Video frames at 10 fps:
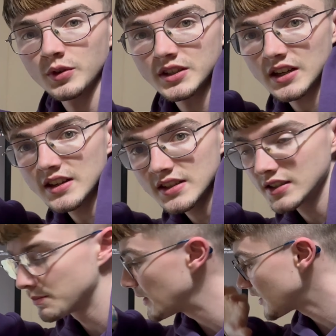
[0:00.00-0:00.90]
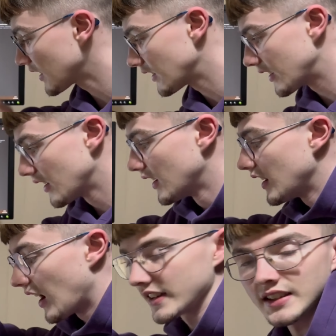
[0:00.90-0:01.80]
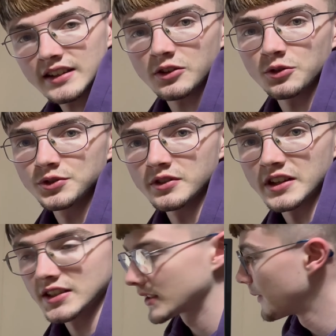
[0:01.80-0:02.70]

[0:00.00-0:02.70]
which is basically identical to this.